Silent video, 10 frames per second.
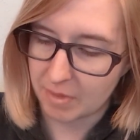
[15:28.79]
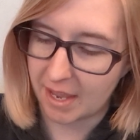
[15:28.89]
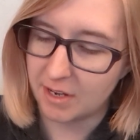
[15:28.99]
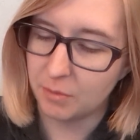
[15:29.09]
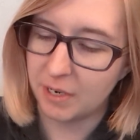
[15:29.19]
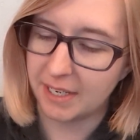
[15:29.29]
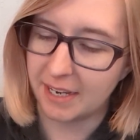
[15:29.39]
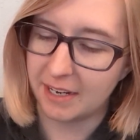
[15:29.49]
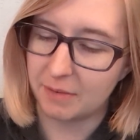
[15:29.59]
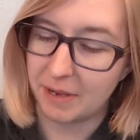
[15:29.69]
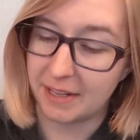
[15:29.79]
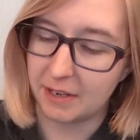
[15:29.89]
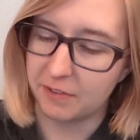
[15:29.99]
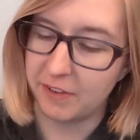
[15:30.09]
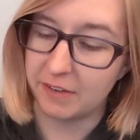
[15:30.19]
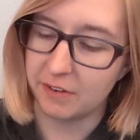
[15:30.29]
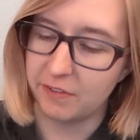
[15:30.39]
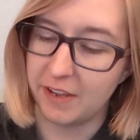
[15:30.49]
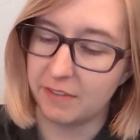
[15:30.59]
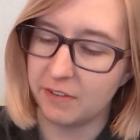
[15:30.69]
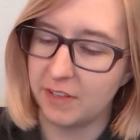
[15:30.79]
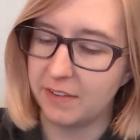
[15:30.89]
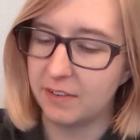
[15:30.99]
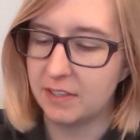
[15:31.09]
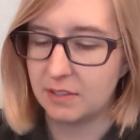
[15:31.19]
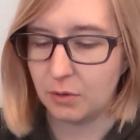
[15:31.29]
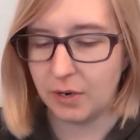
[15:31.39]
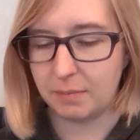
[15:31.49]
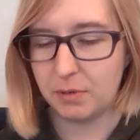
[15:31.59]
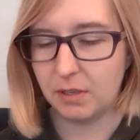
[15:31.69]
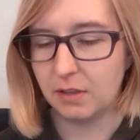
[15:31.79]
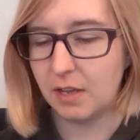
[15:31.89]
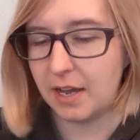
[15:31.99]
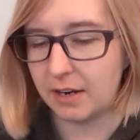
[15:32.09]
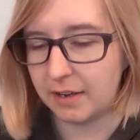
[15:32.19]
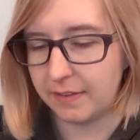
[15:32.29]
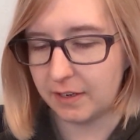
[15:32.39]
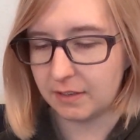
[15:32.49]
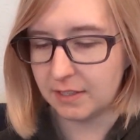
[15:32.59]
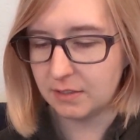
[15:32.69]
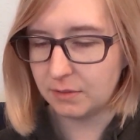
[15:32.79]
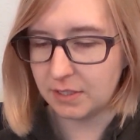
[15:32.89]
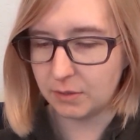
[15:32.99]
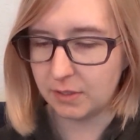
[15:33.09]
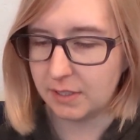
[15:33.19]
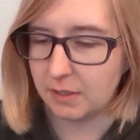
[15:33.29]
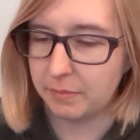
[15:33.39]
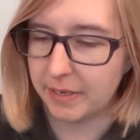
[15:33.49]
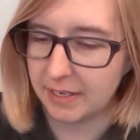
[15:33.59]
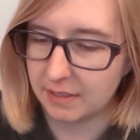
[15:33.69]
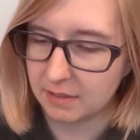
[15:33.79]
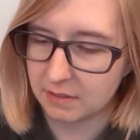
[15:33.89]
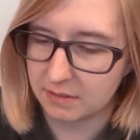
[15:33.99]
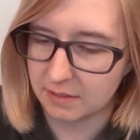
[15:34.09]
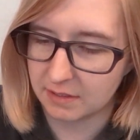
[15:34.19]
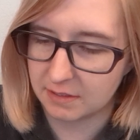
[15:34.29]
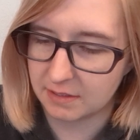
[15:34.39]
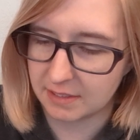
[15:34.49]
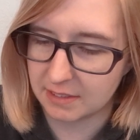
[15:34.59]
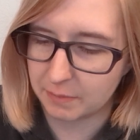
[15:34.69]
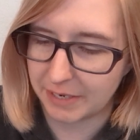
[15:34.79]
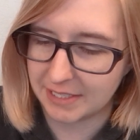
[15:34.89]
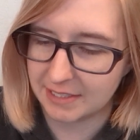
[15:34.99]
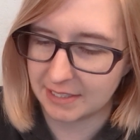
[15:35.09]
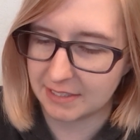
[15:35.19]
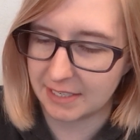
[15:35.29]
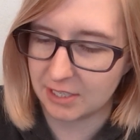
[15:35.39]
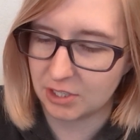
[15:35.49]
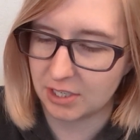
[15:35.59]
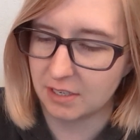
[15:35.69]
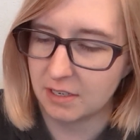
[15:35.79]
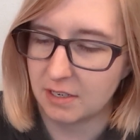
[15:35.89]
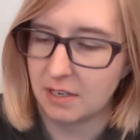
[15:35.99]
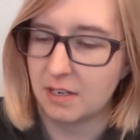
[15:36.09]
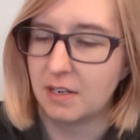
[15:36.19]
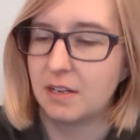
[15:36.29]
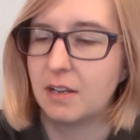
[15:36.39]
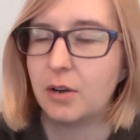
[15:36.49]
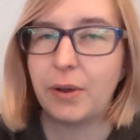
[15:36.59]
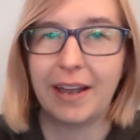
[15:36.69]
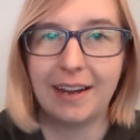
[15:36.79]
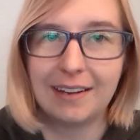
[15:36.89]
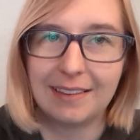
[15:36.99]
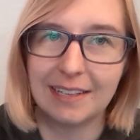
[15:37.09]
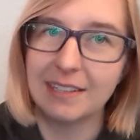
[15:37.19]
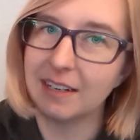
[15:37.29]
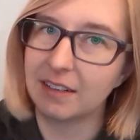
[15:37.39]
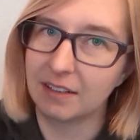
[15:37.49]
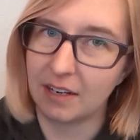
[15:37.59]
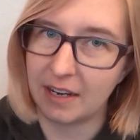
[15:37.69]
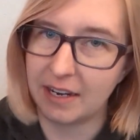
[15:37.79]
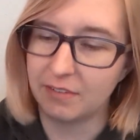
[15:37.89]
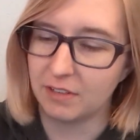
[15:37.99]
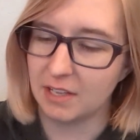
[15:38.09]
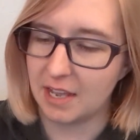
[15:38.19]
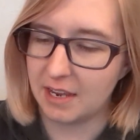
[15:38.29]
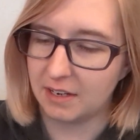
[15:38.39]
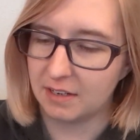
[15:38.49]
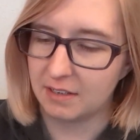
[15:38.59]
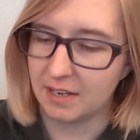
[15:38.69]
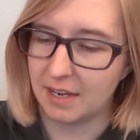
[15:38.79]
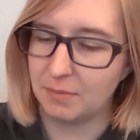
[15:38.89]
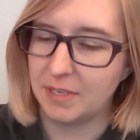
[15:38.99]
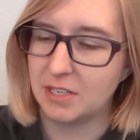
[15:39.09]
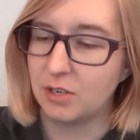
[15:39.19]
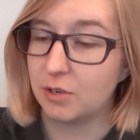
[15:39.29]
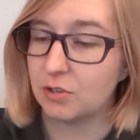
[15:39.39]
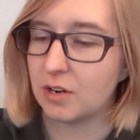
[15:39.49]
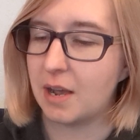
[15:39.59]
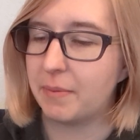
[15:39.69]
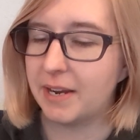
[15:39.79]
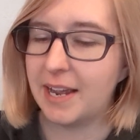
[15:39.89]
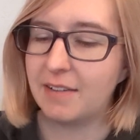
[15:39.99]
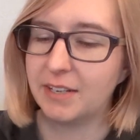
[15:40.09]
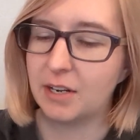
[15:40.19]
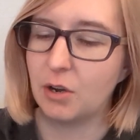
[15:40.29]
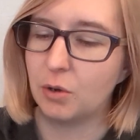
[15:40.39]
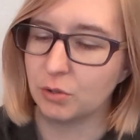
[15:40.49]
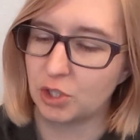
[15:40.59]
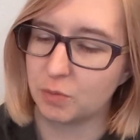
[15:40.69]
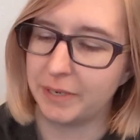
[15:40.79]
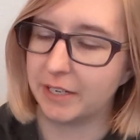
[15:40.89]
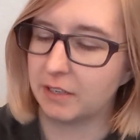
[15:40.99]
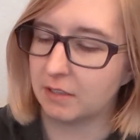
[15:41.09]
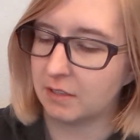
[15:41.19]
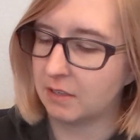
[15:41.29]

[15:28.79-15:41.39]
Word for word: I didn't want to get any of my like favorite, favorite flavors. Oh, I put a lot on there. Let's only do a little bit since the spice sensation. Okay, that's like kind of a lot. I meant to do a drop and I have like a whole schmear.